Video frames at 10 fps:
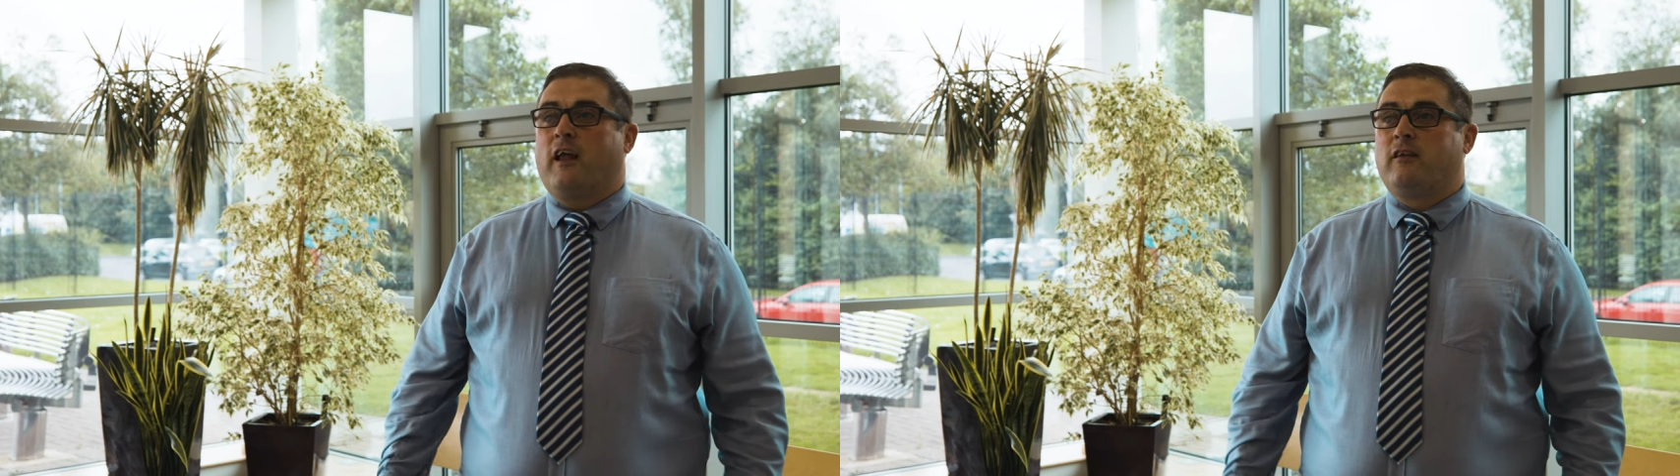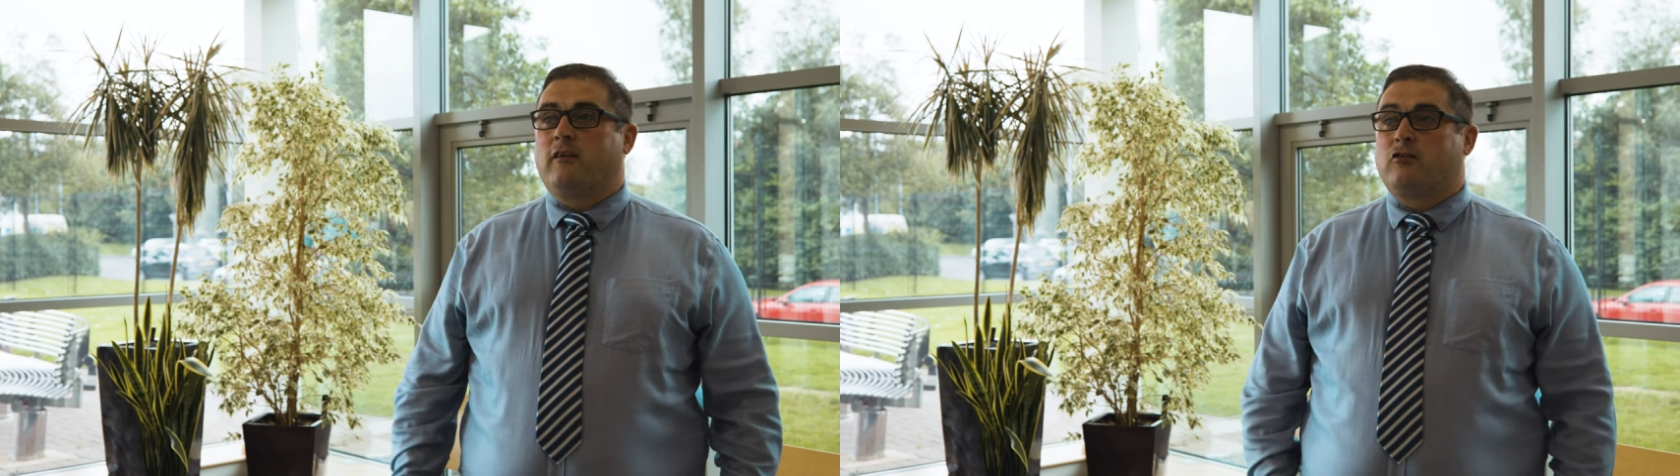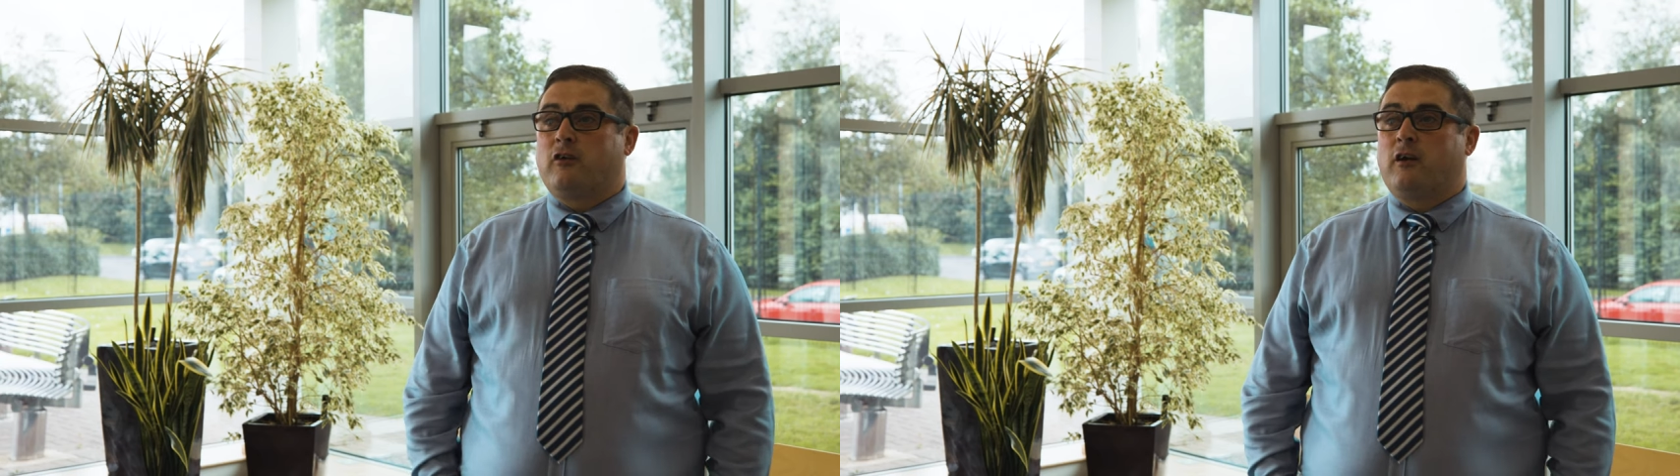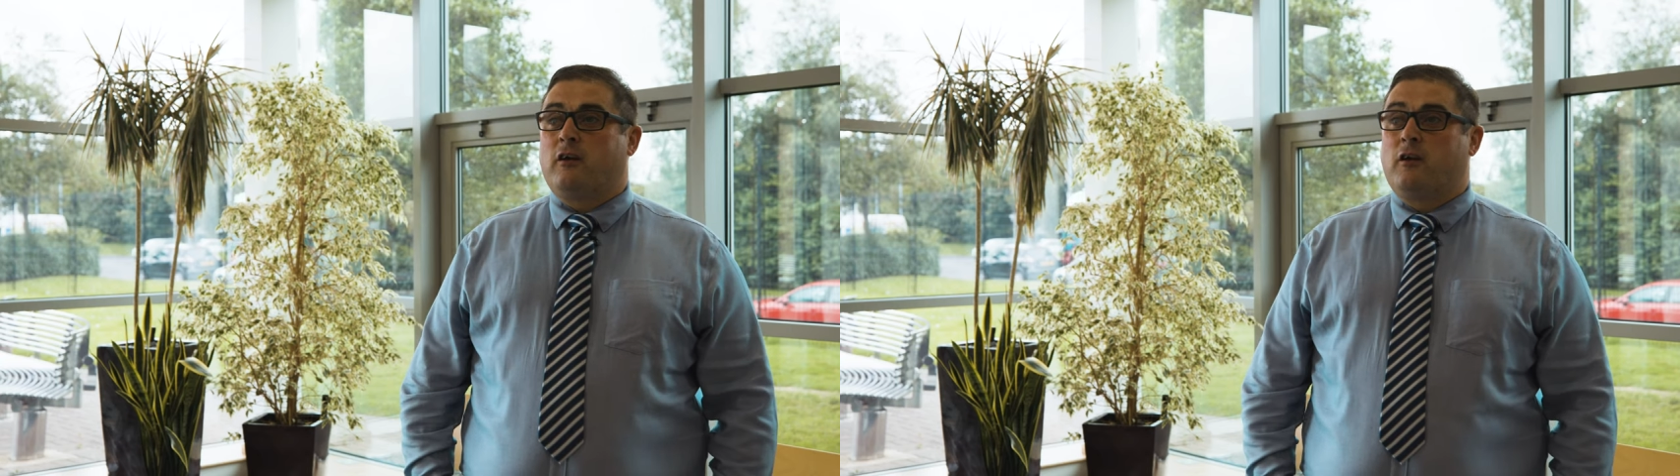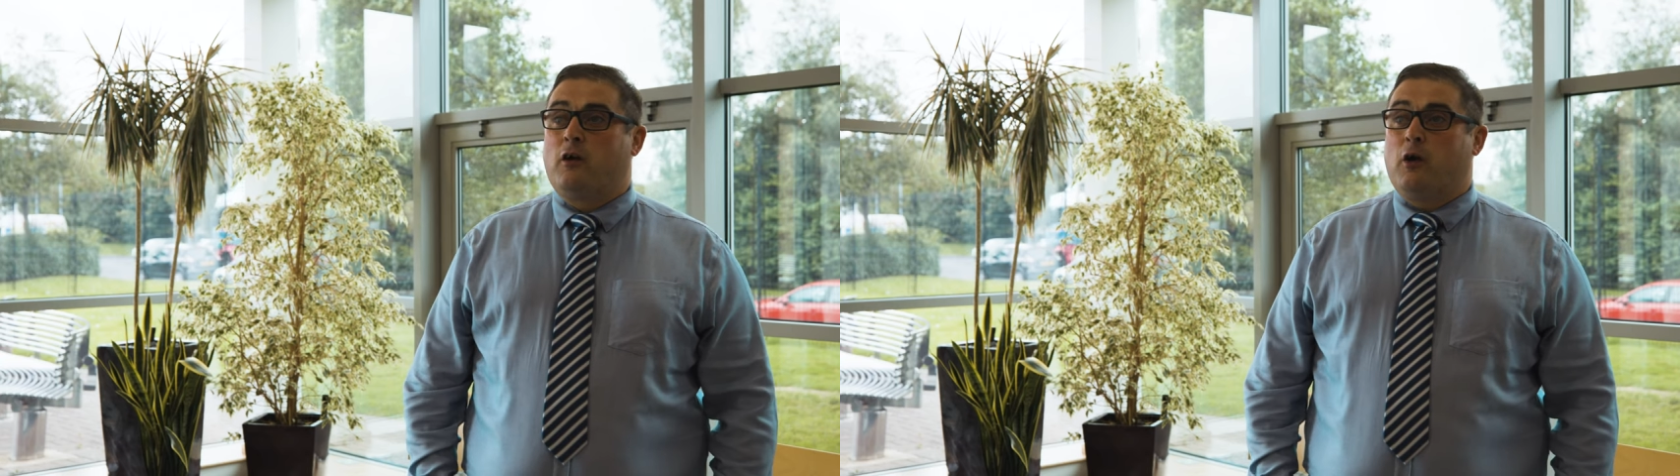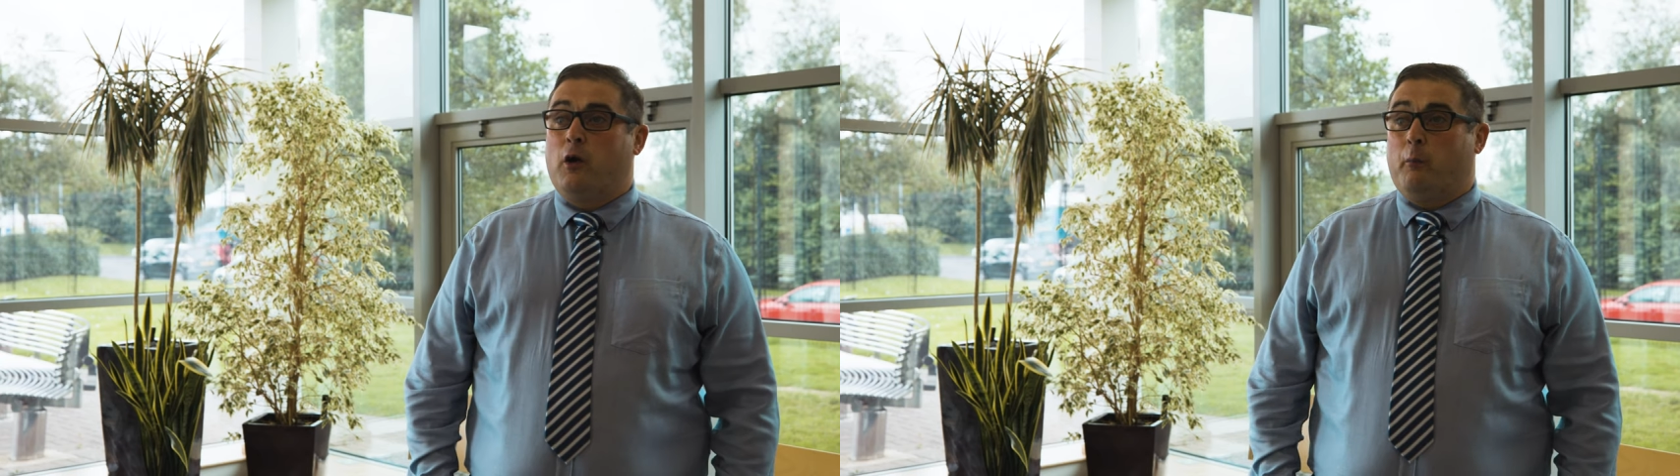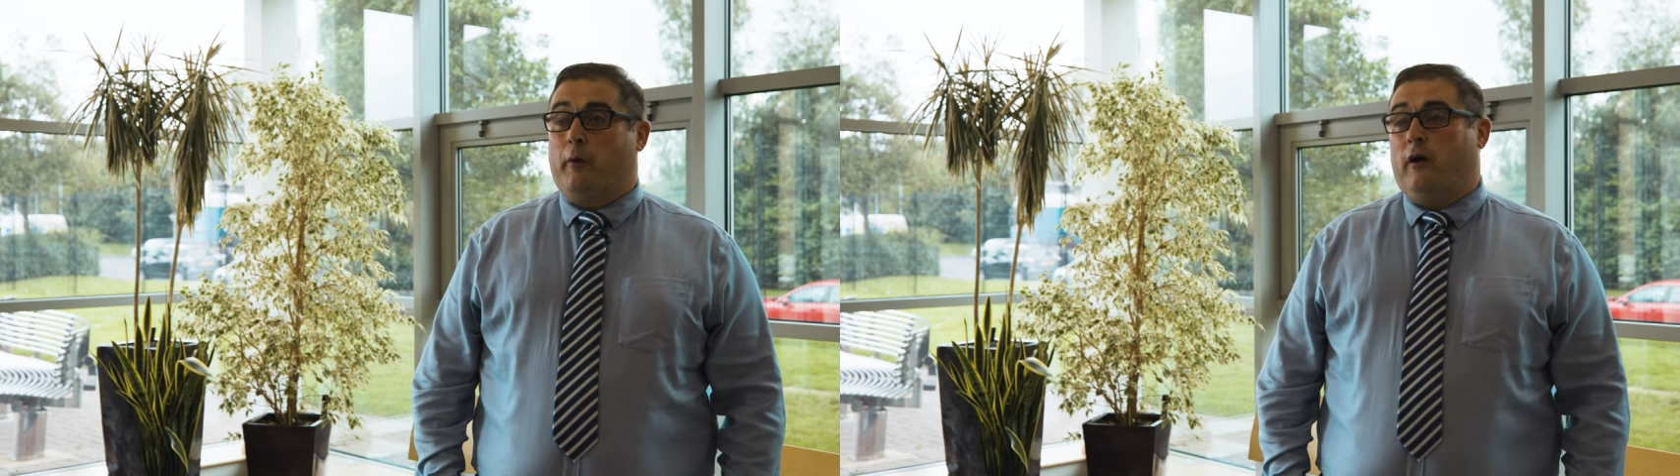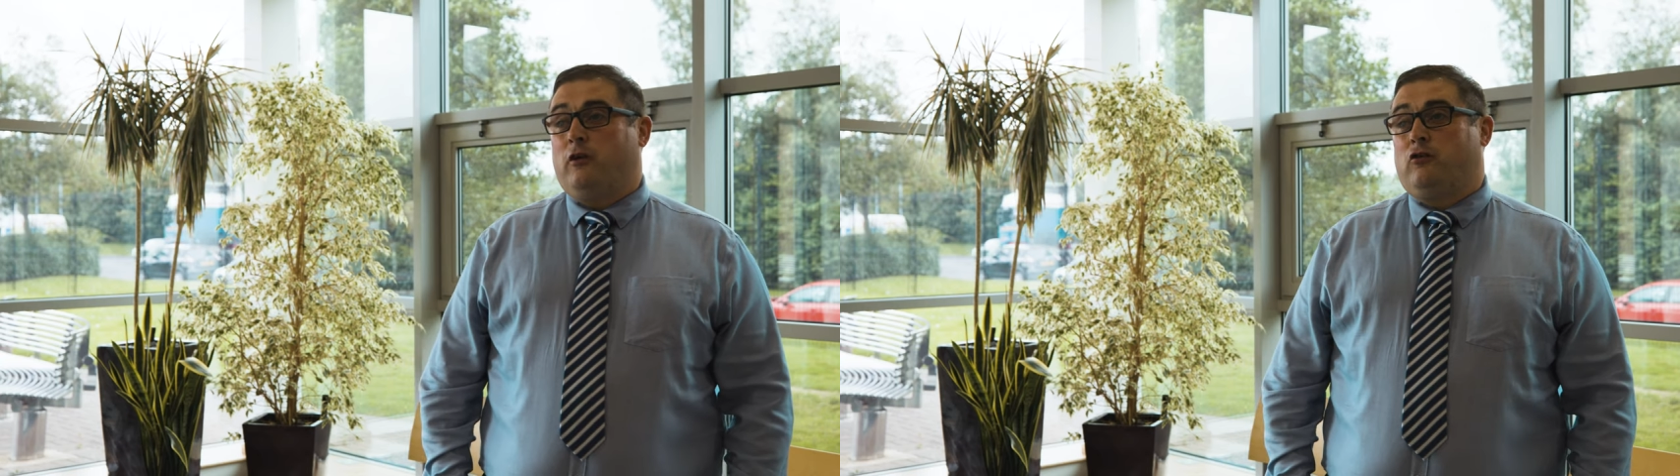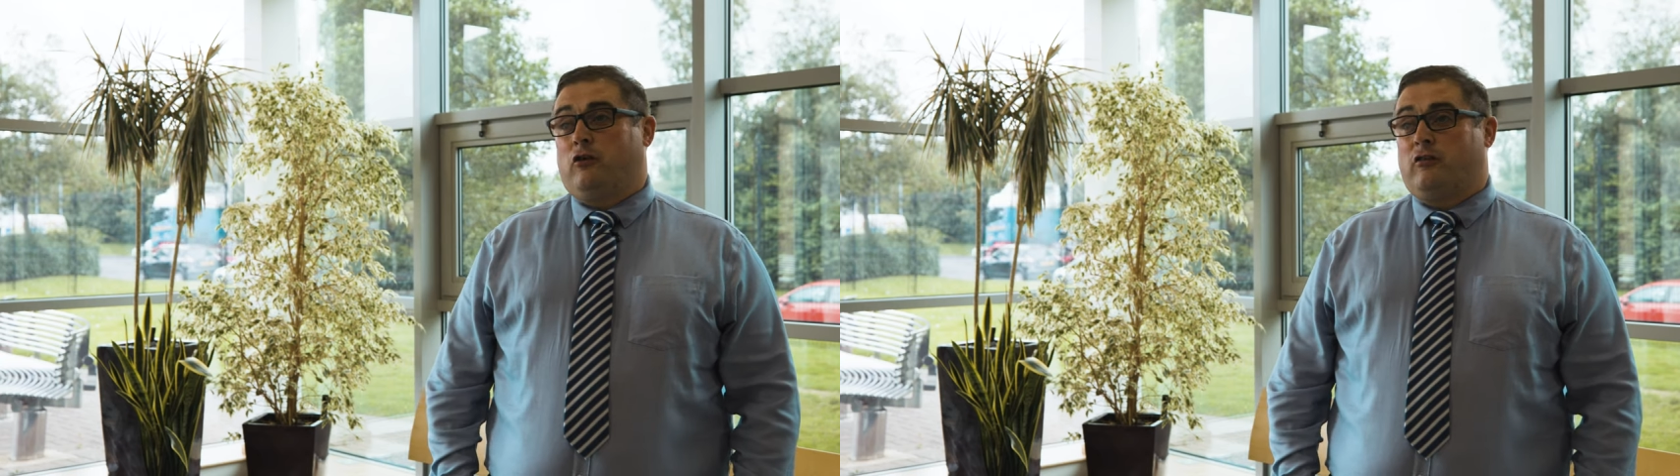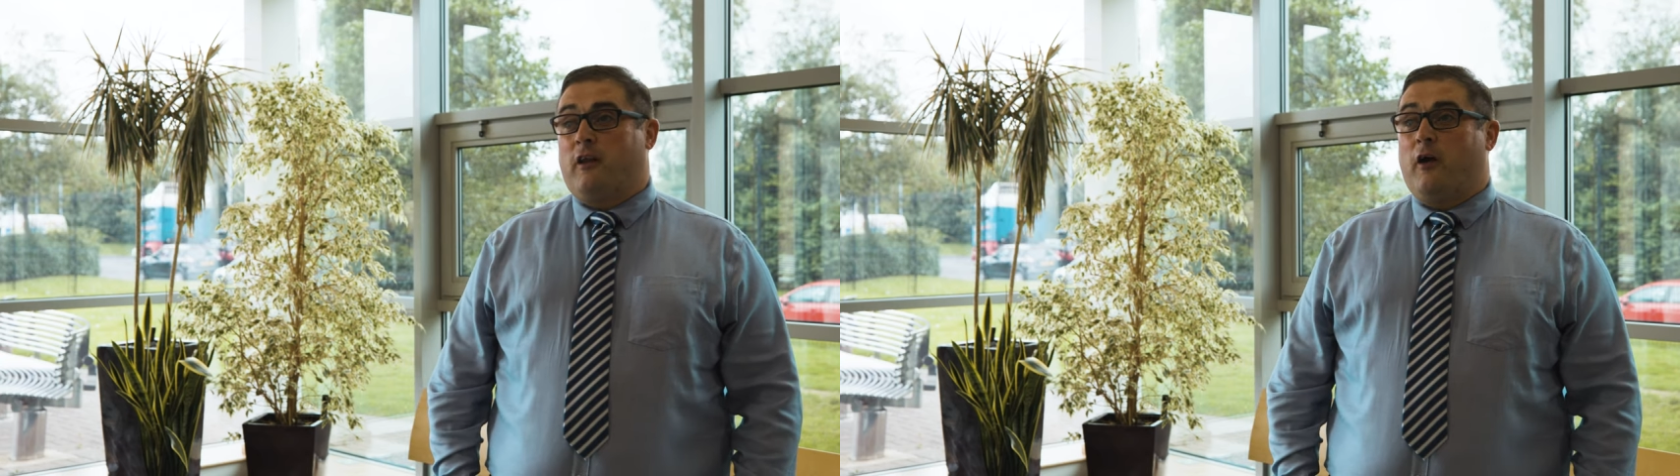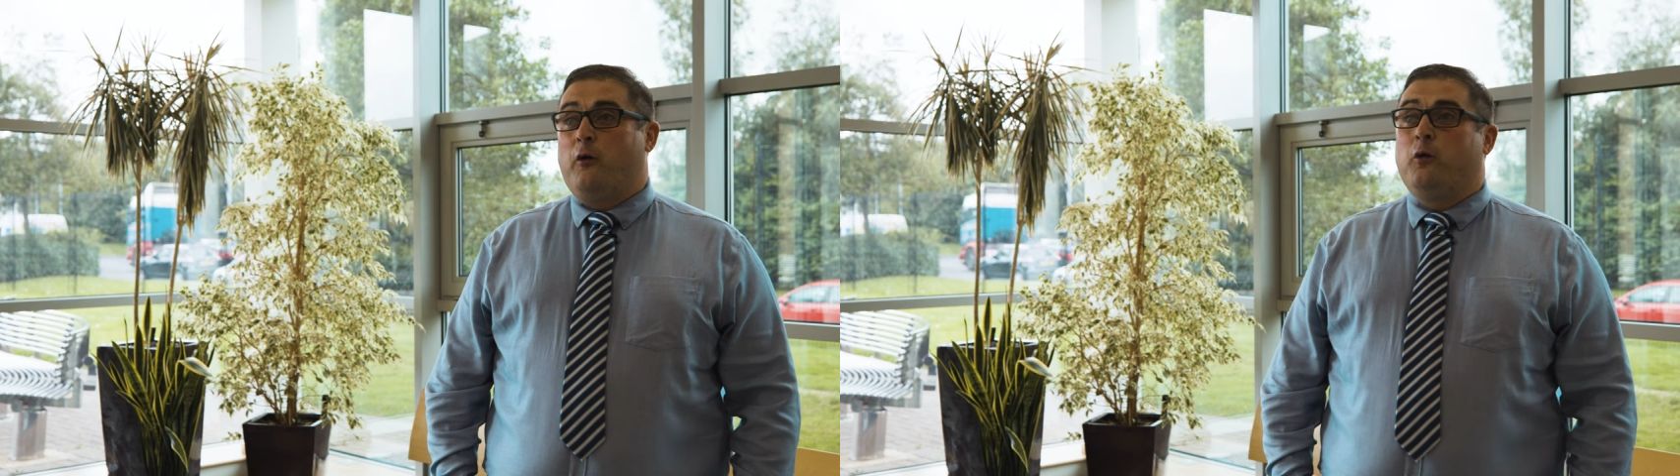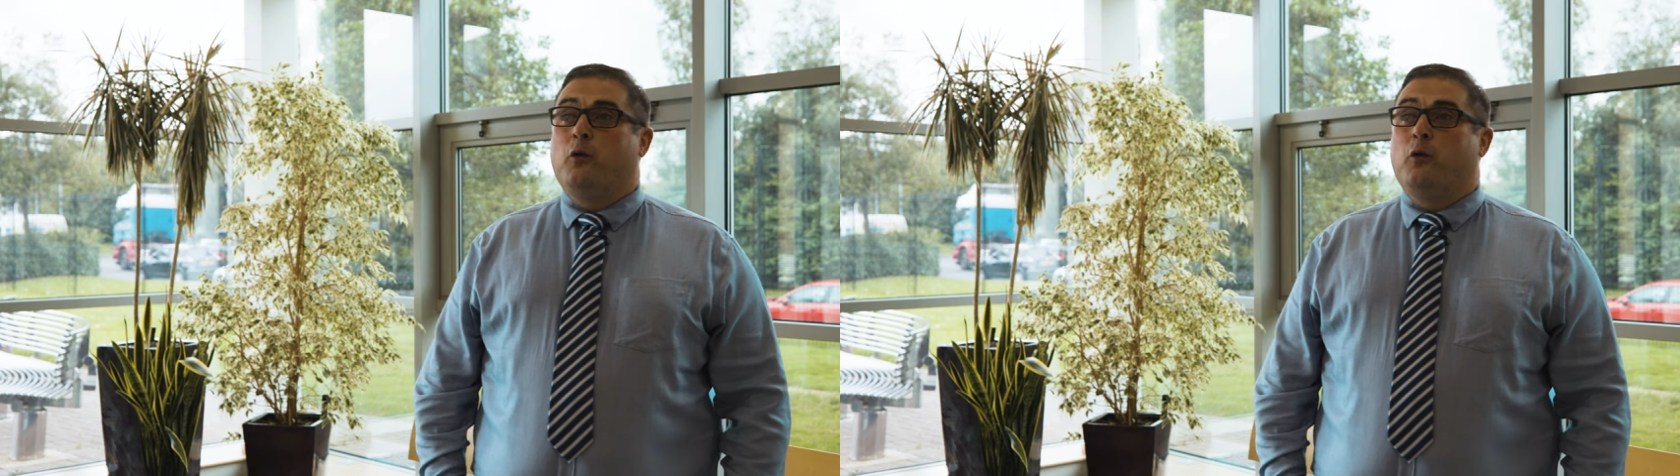industry but just now